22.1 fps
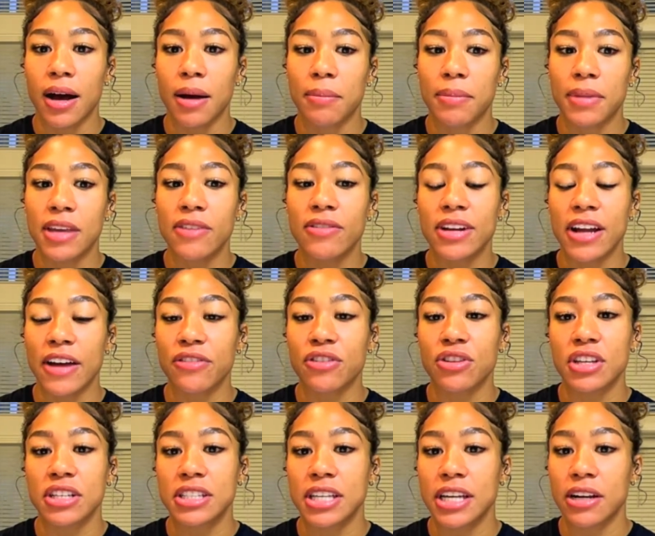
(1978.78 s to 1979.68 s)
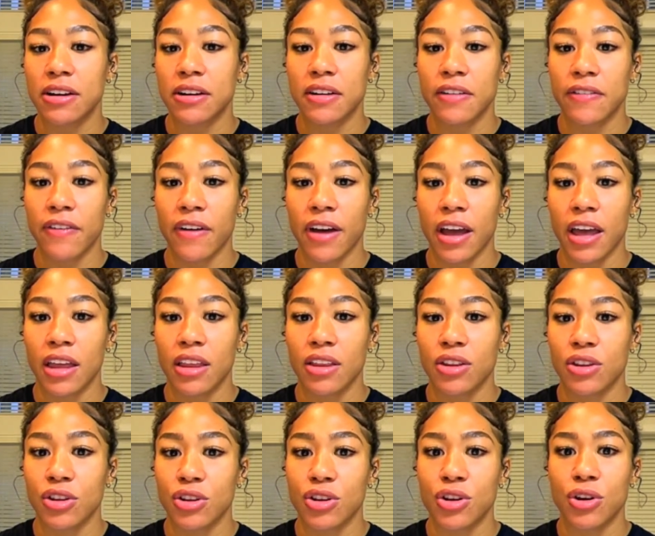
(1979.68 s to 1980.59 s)
even after the Terry fight,
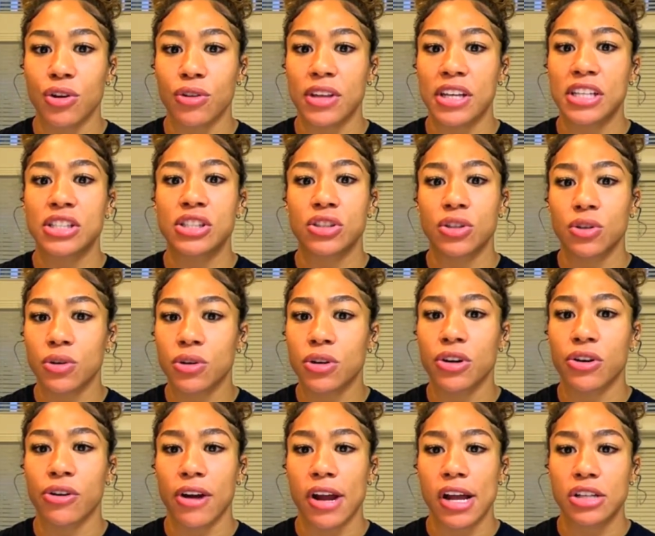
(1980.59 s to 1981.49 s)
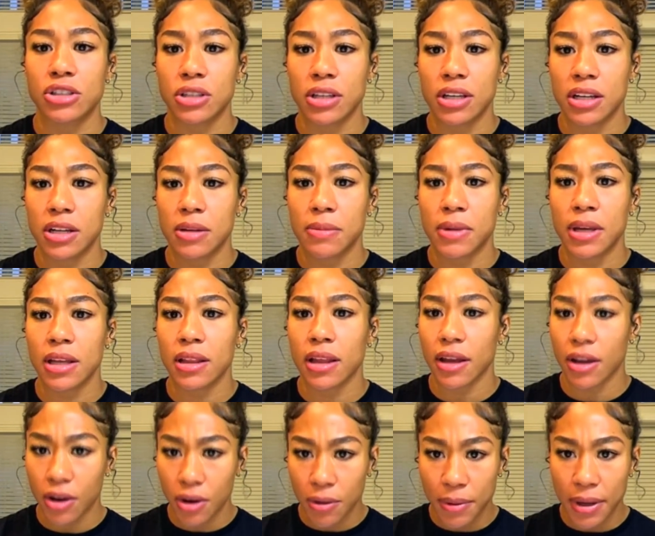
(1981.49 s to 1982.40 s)
they still congratulated me,
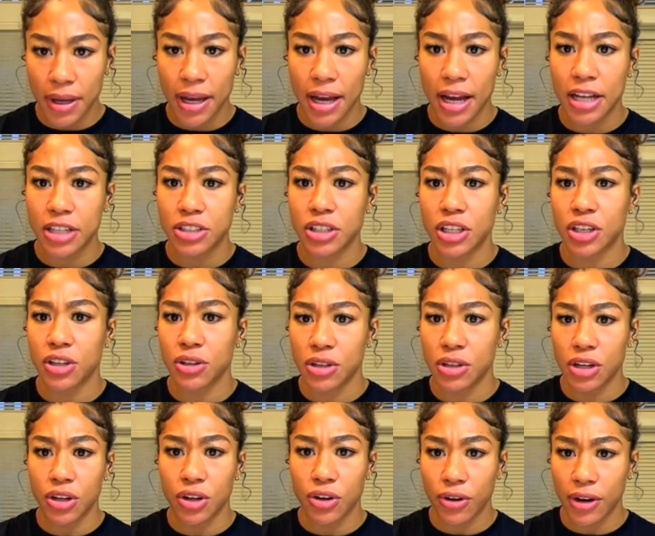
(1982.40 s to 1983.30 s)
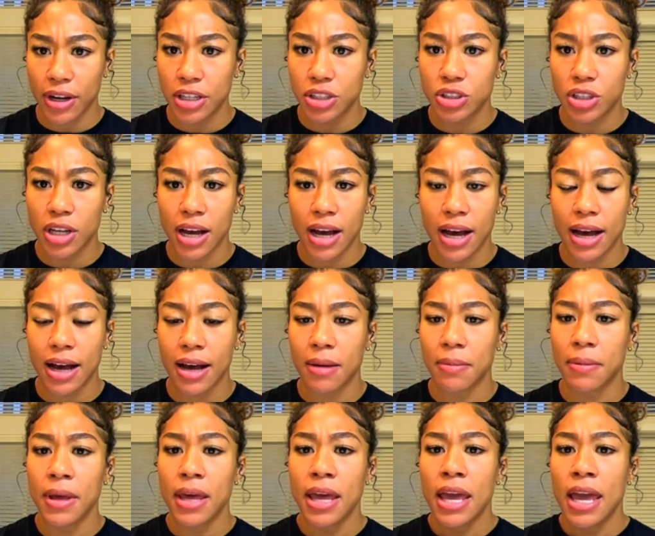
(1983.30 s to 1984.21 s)
like, oh my gosh, like, you great job.
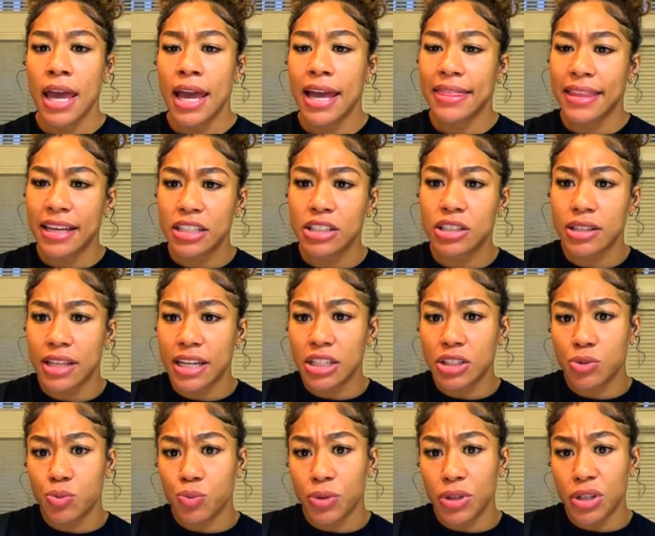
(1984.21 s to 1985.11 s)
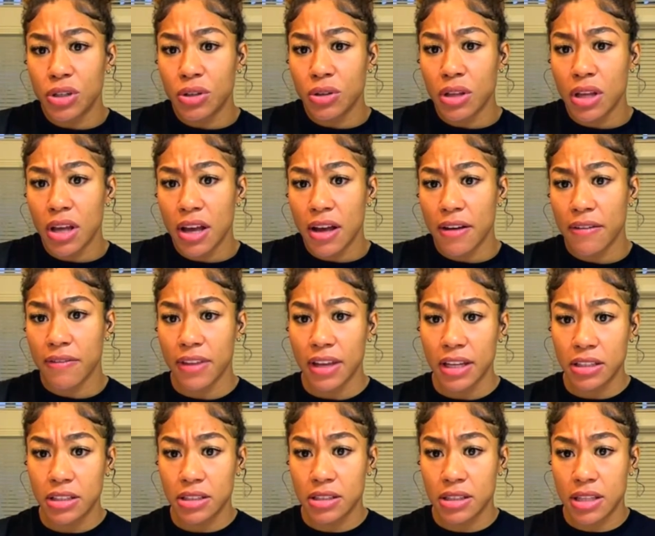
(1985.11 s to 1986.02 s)
And that's real love.
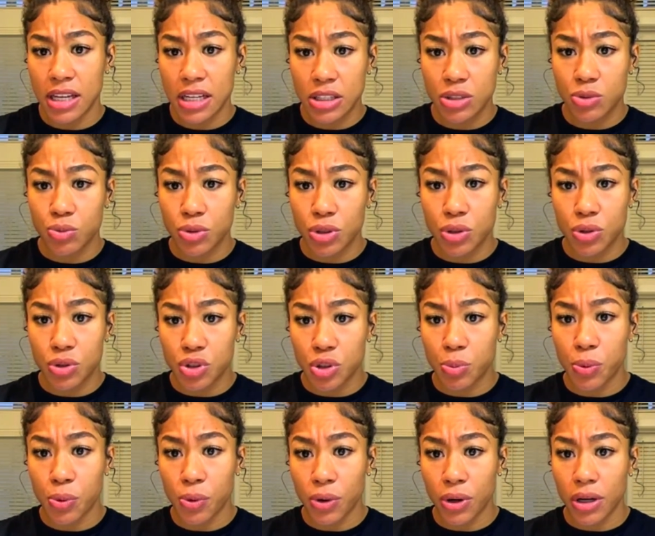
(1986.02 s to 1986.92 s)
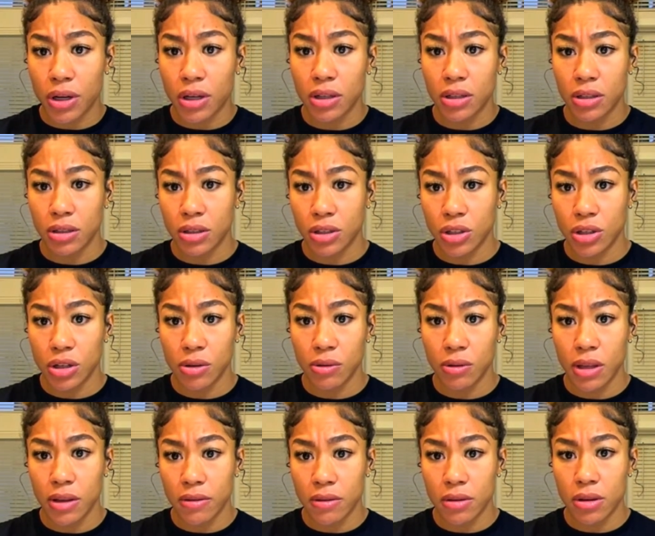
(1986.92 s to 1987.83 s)
That's real support.
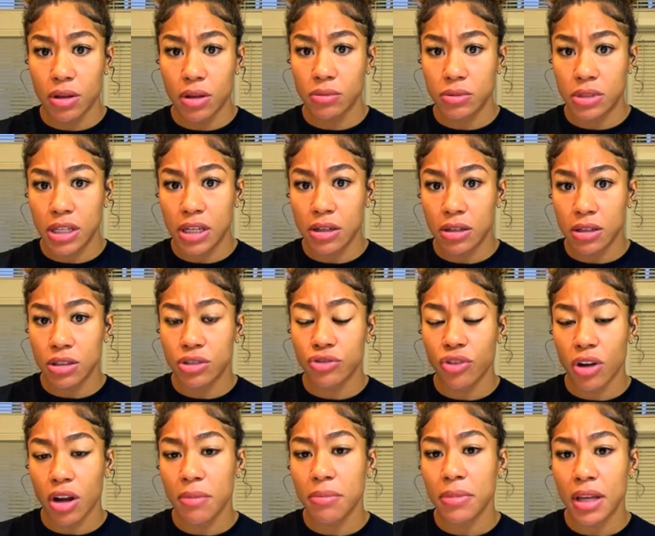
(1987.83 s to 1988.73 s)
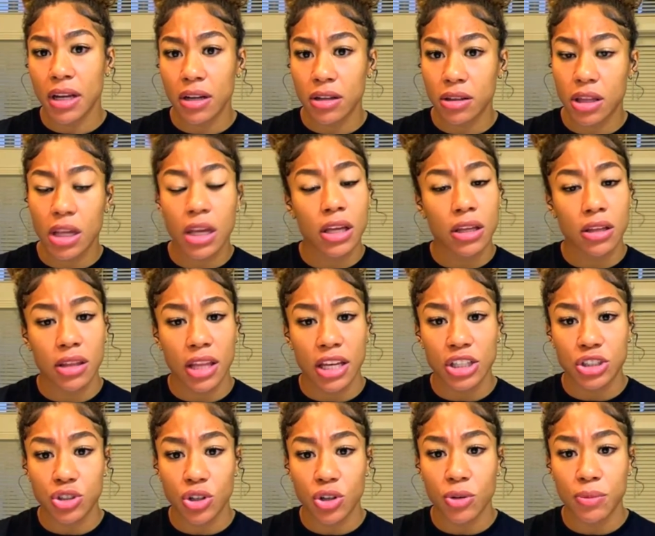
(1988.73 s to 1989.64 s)
Even though Terry's from there, they
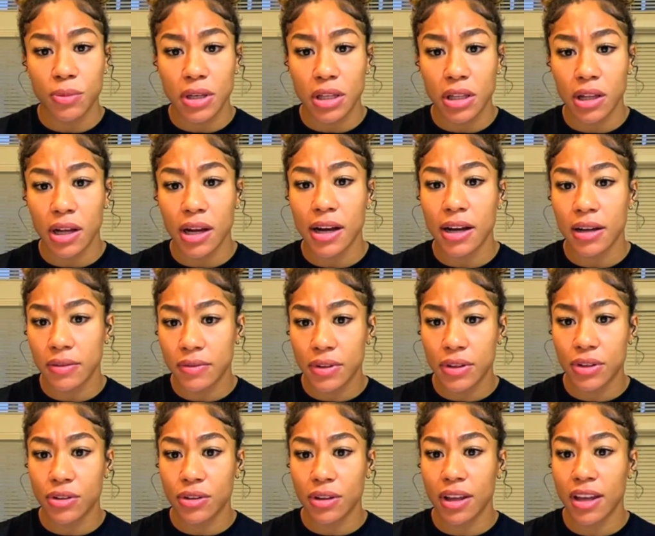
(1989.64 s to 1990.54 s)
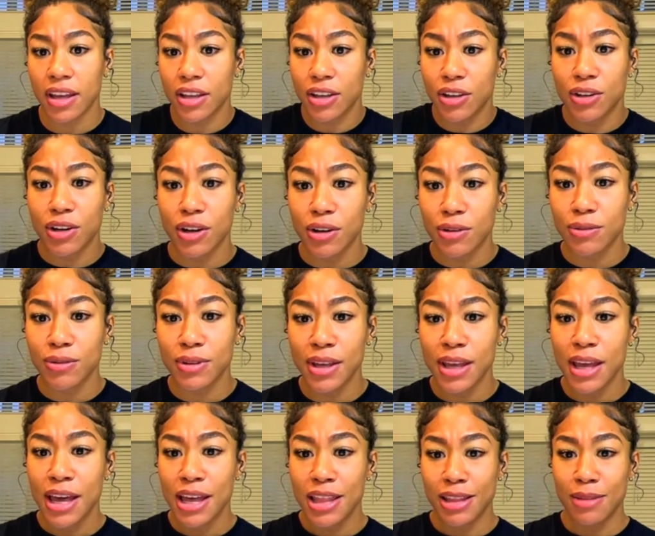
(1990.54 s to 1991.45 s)
show me love, and they're like,
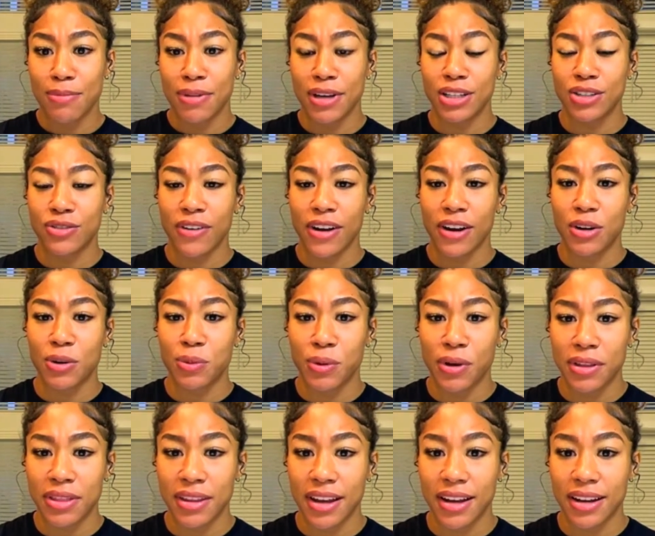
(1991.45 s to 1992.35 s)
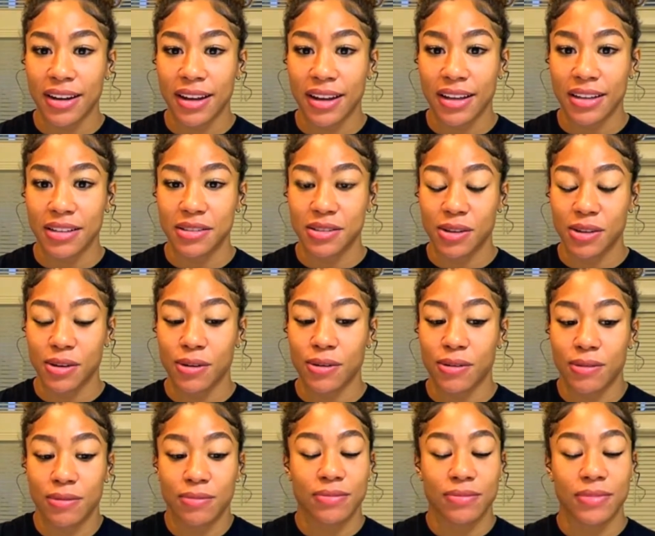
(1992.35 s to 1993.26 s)
the best fighter won that night.
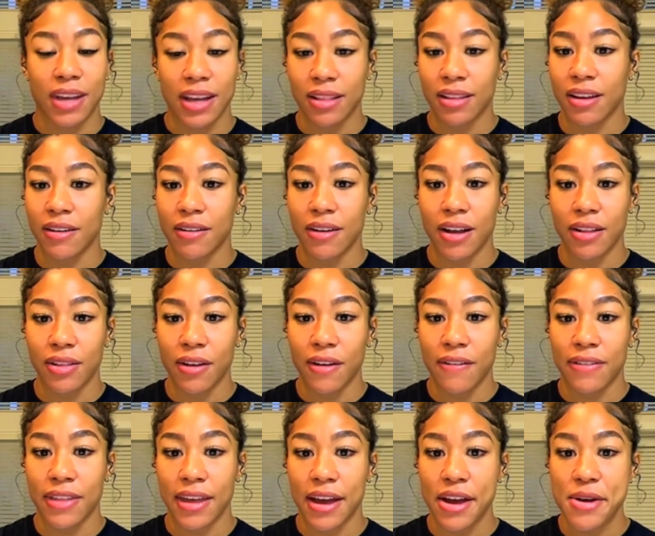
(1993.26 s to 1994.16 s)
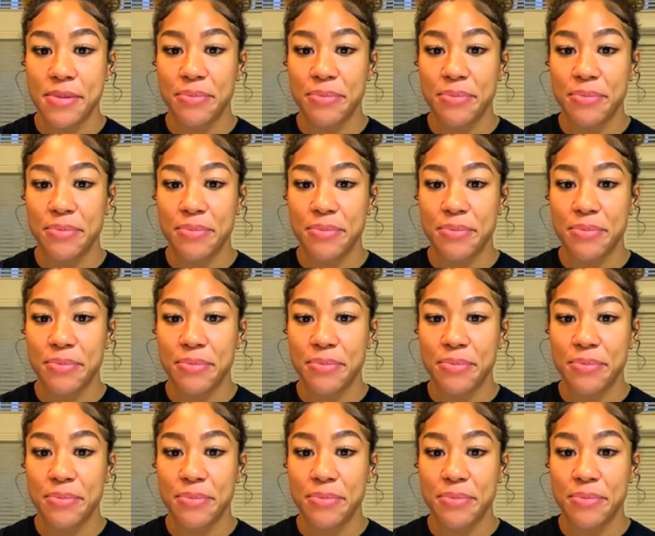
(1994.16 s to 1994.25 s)
So I love that.